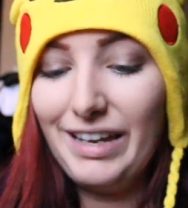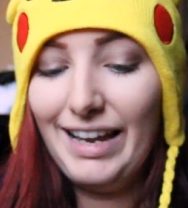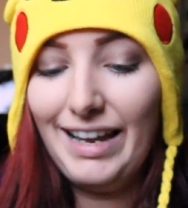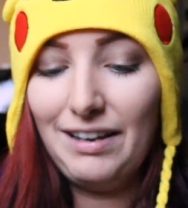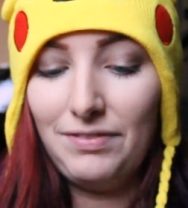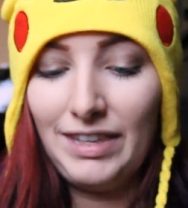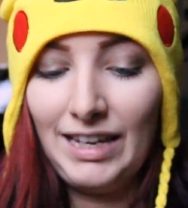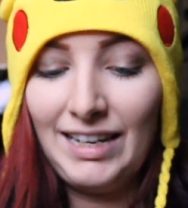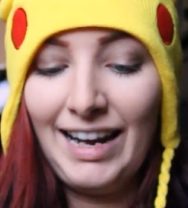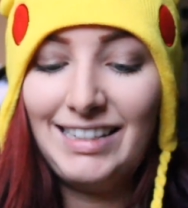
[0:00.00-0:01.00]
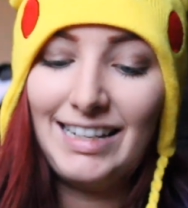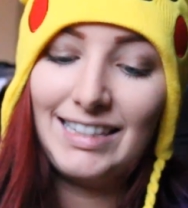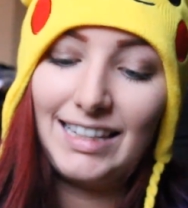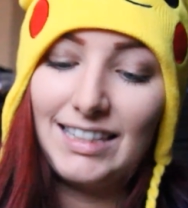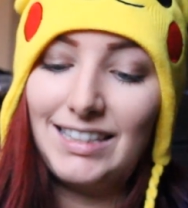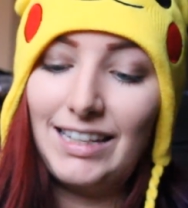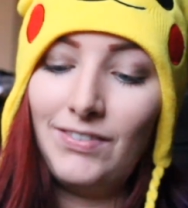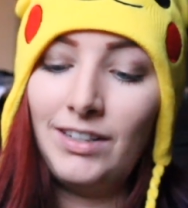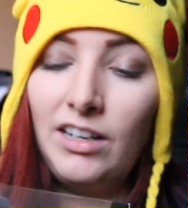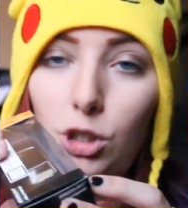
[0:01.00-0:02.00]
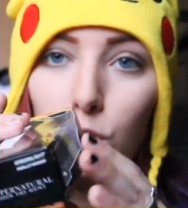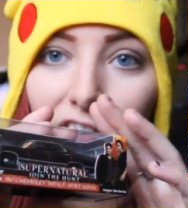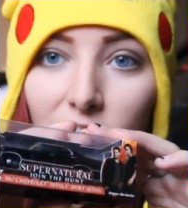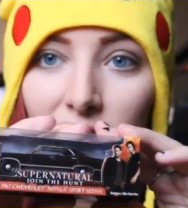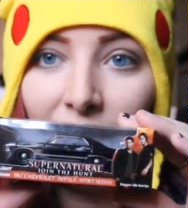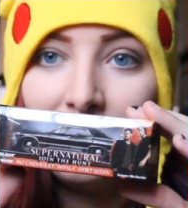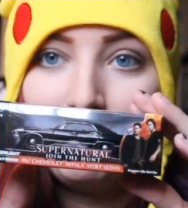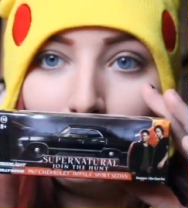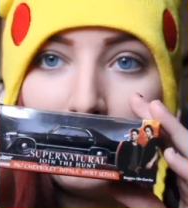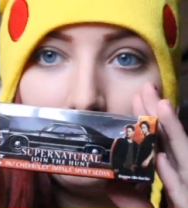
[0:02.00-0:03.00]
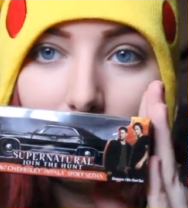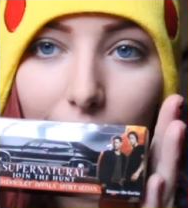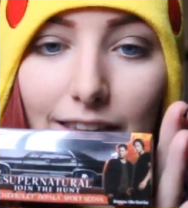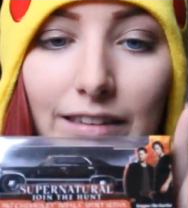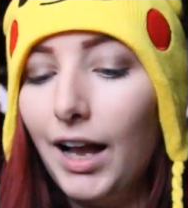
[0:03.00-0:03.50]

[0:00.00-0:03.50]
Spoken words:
We have the 1967 Chevrolet Impala.